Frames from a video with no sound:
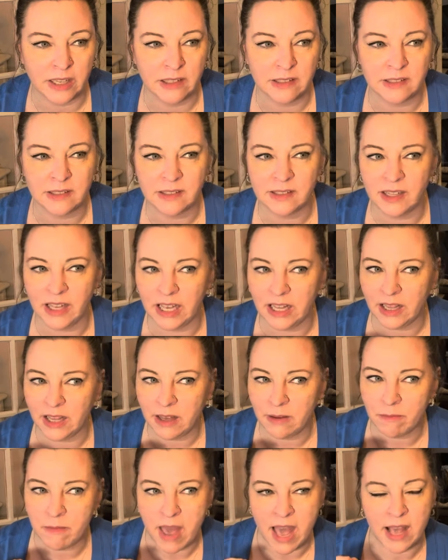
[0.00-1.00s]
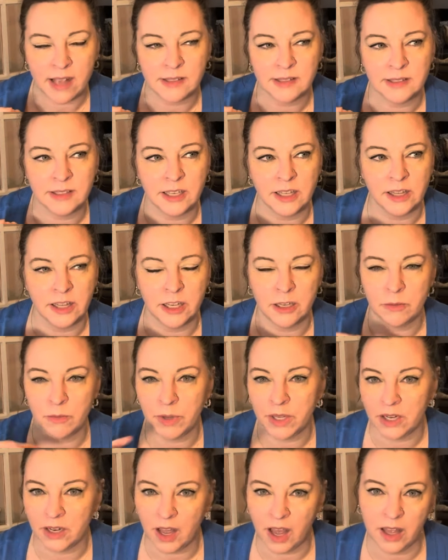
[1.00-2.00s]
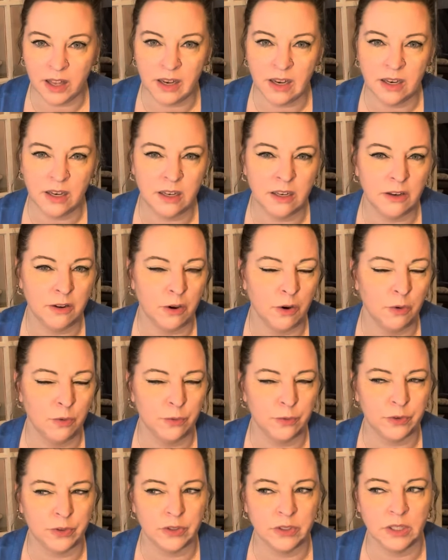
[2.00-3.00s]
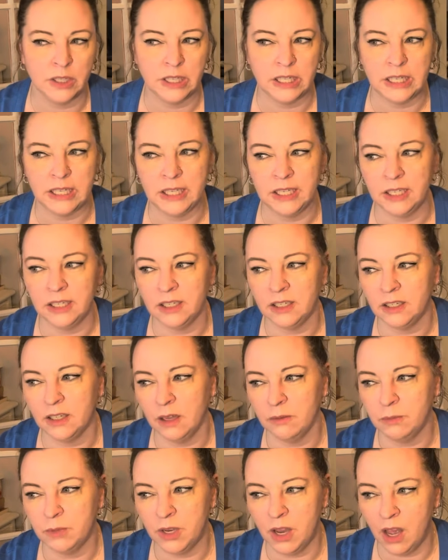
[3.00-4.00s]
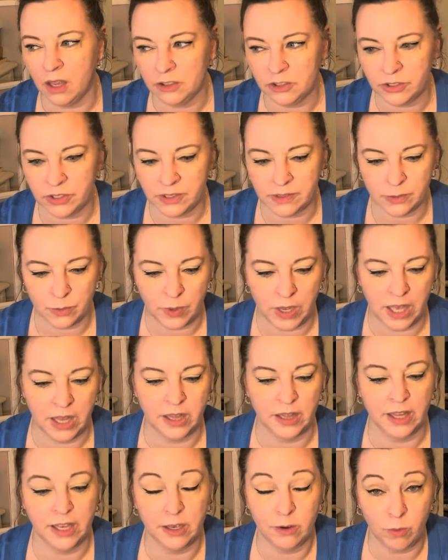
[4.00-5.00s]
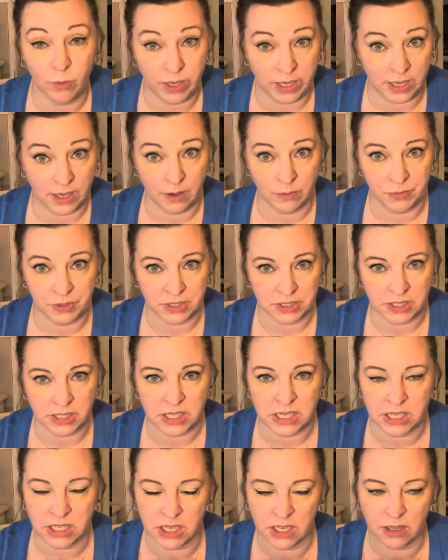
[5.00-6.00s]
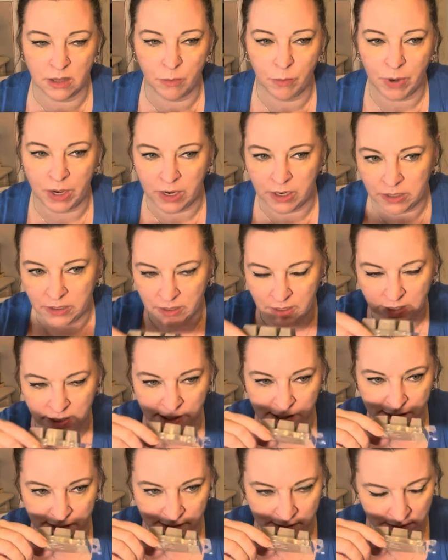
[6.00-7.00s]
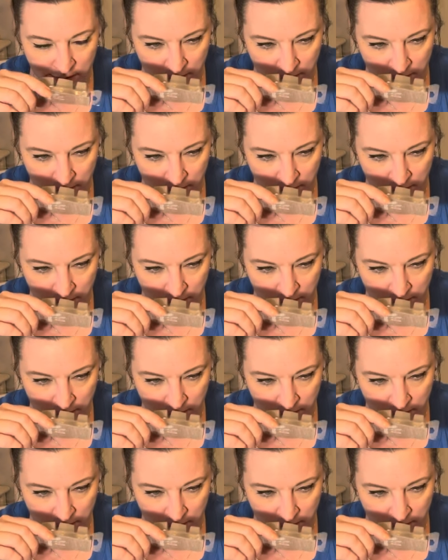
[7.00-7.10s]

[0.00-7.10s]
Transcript: It's slightly masculine, but not in an overtly obnoxious way like White Amber Antique in the bar is.